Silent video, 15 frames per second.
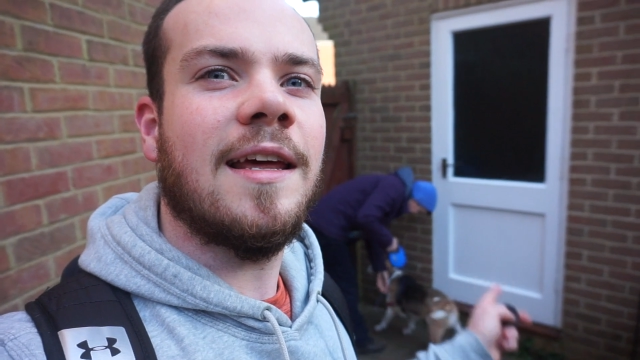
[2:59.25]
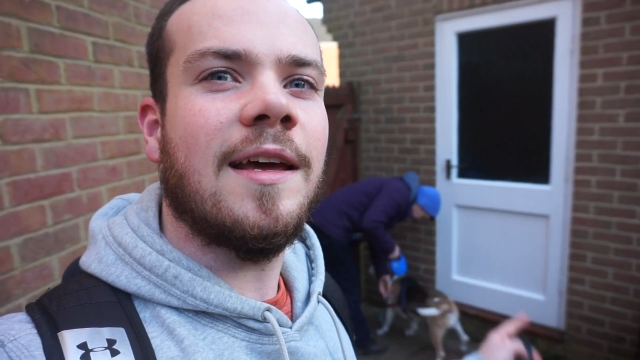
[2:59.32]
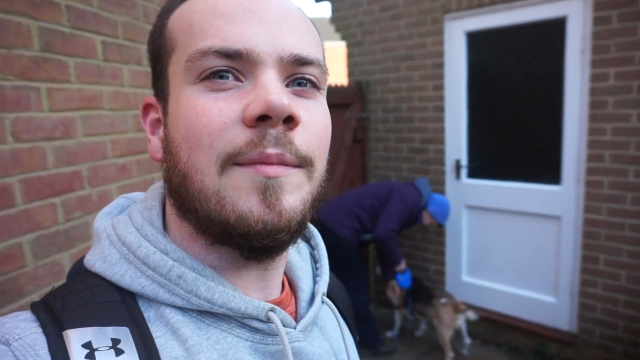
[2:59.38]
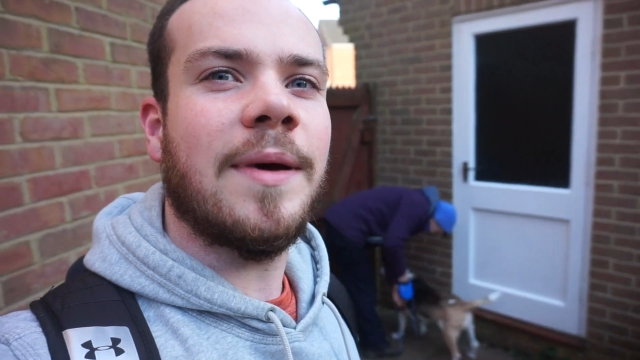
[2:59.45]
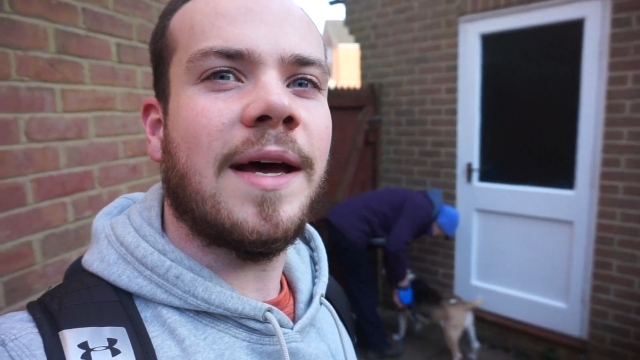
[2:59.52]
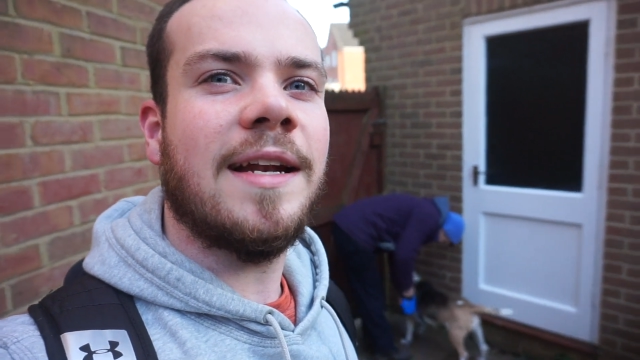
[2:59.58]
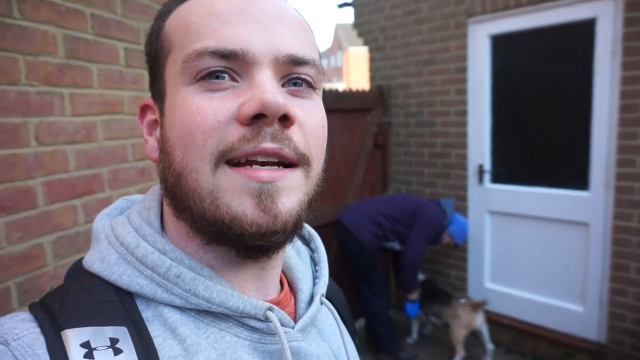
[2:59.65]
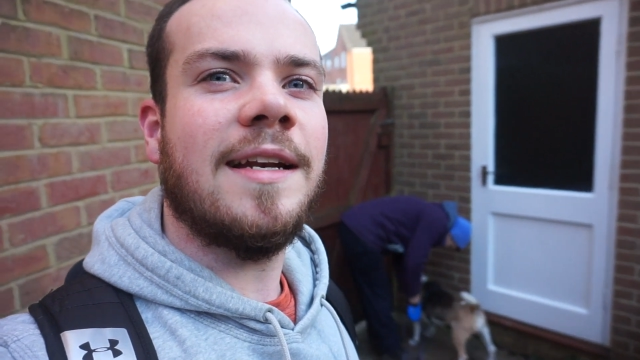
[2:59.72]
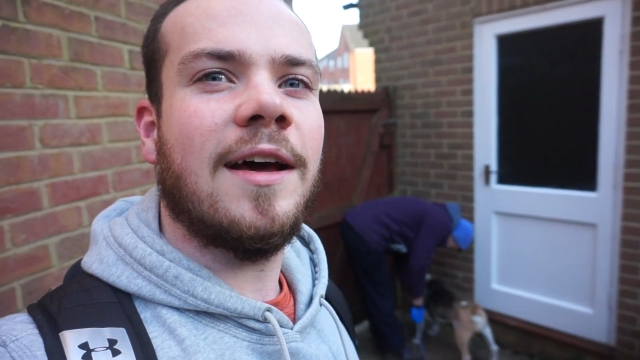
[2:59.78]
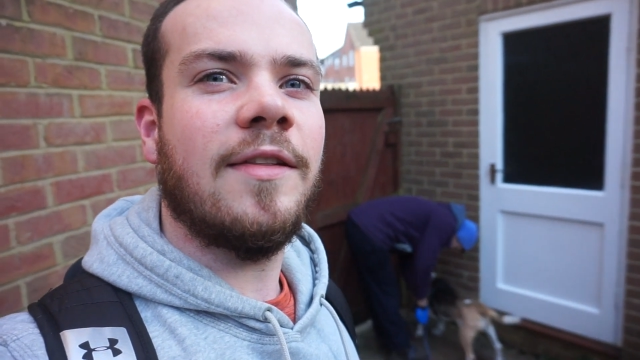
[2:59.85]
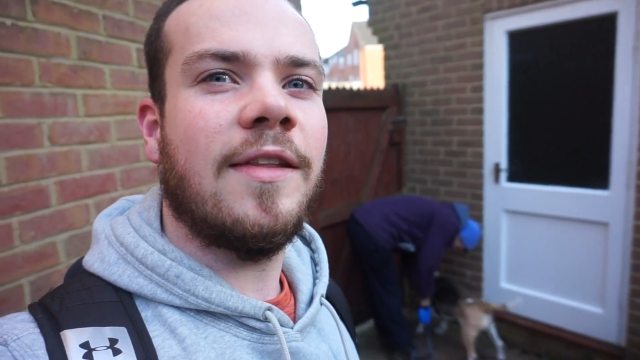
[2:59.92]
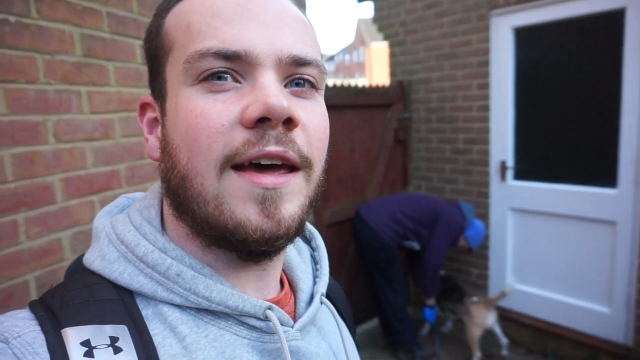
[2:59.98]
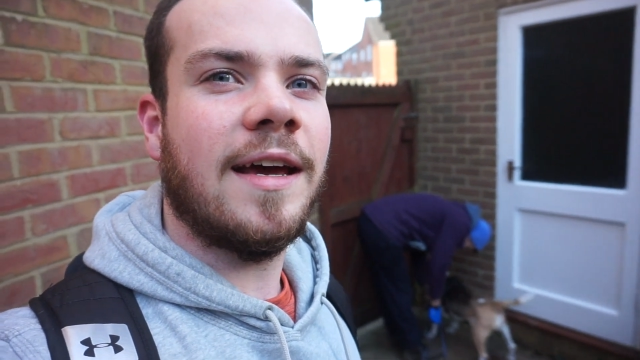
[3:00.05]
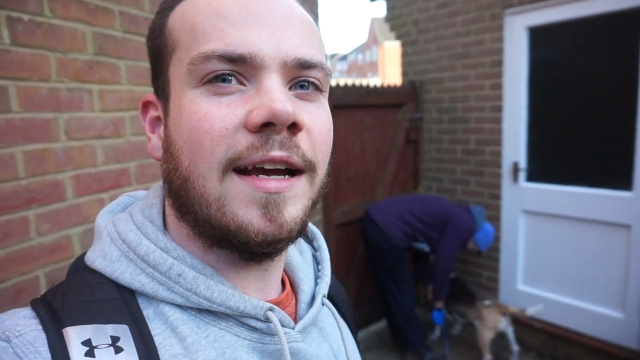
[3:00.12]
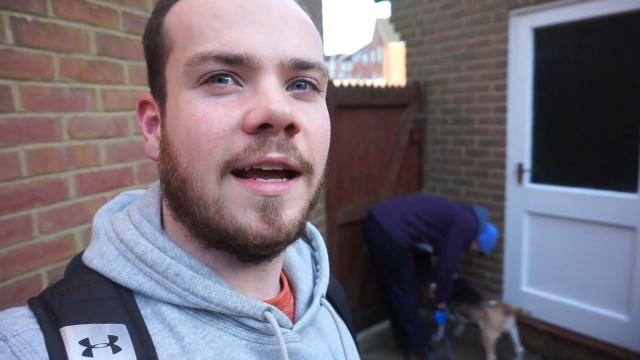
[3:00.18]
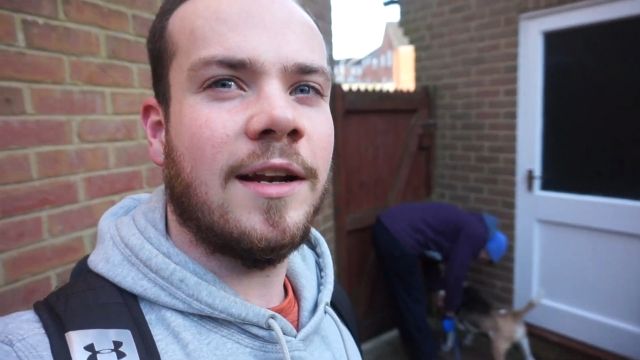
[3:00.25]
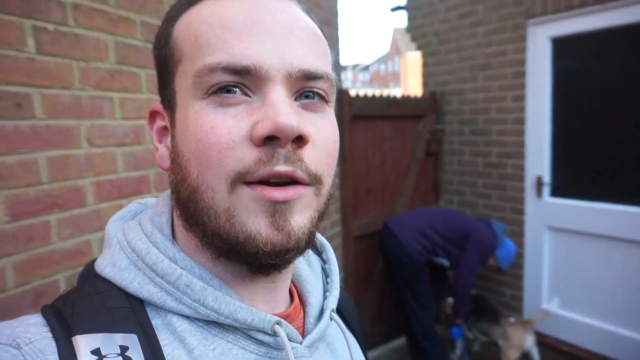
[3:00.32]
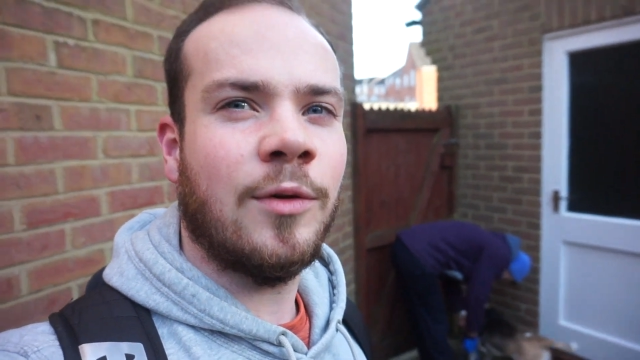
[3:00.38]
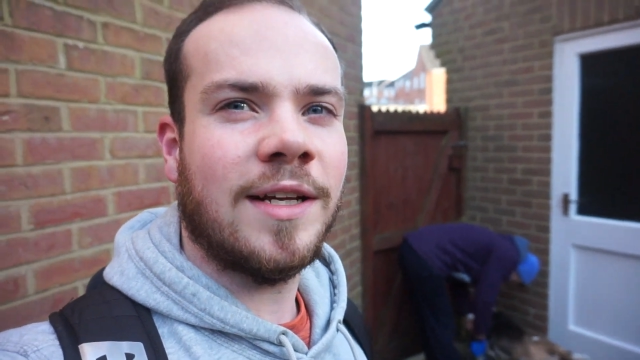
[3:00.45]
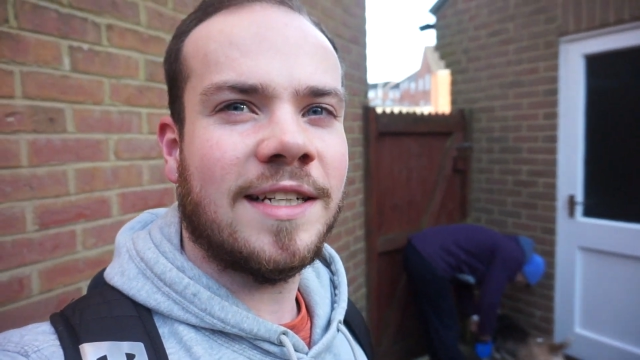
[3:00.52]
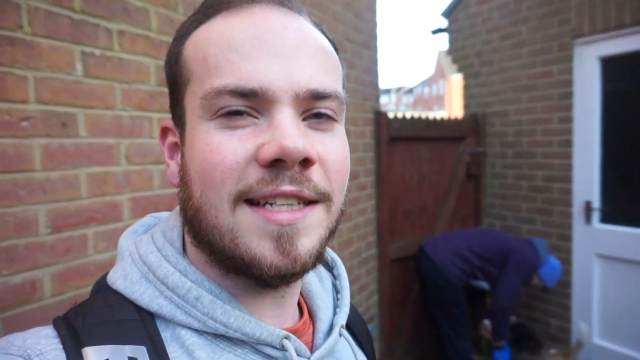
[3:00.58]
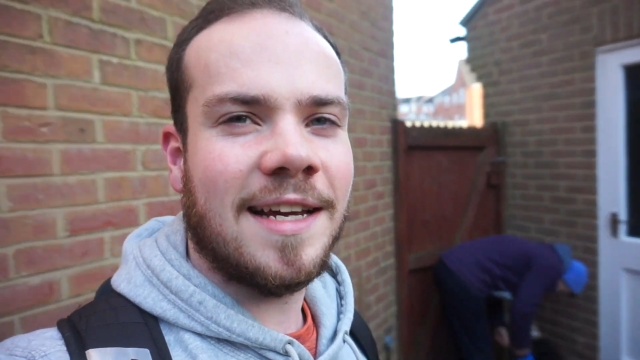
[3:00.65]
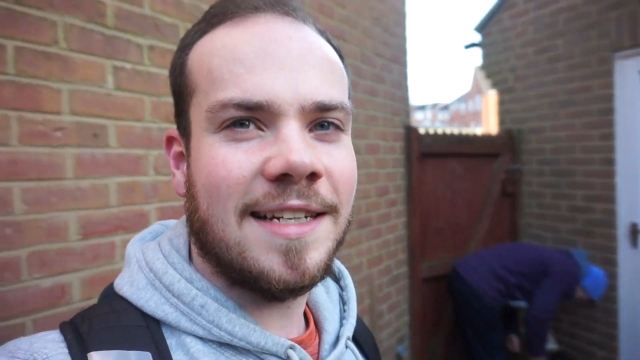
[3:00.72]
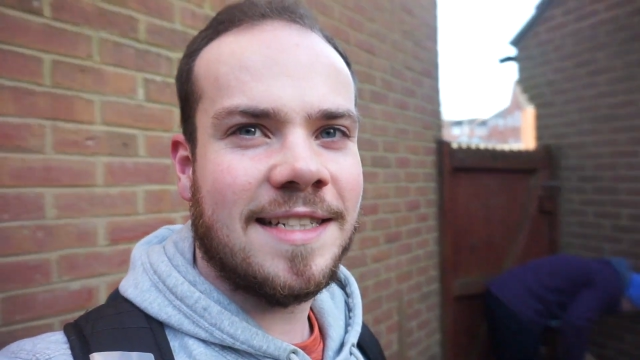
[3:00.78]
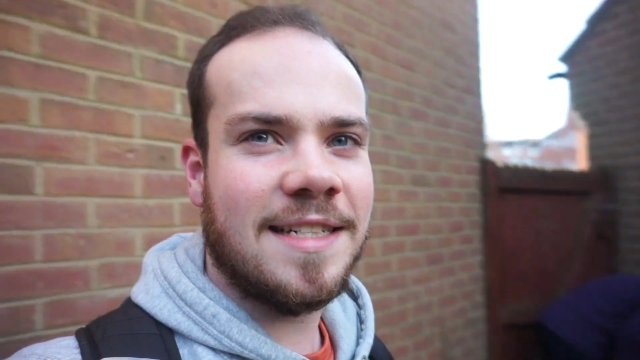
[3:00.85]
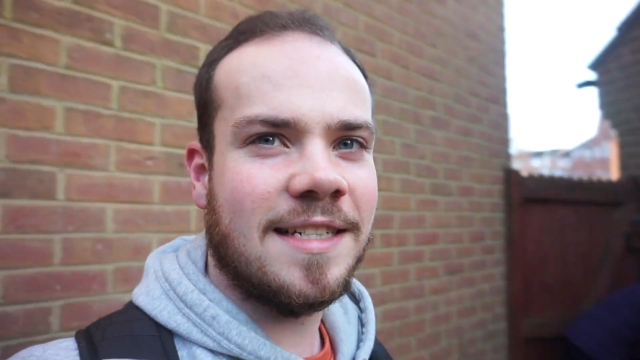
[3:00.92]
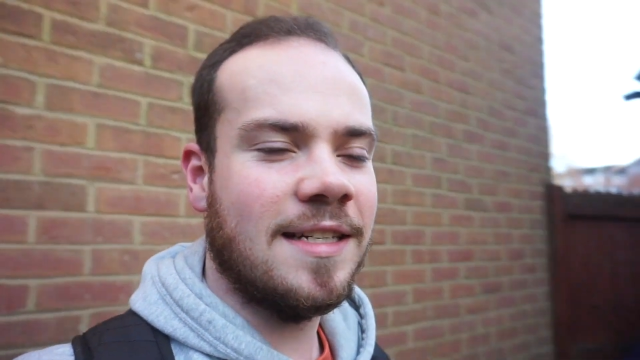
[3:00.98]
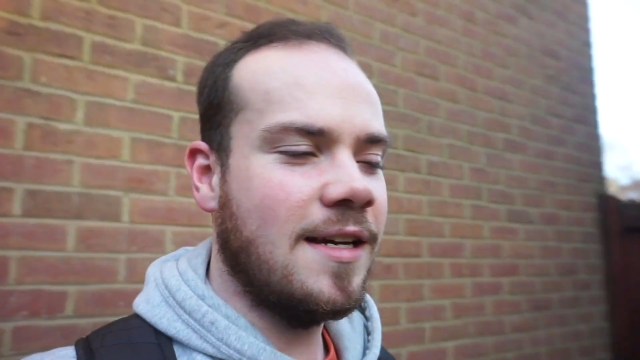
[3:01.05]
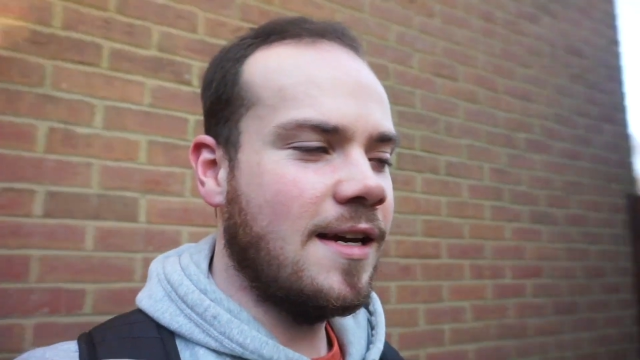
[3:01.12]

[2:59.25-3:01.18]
then Bandit down there getting all excited.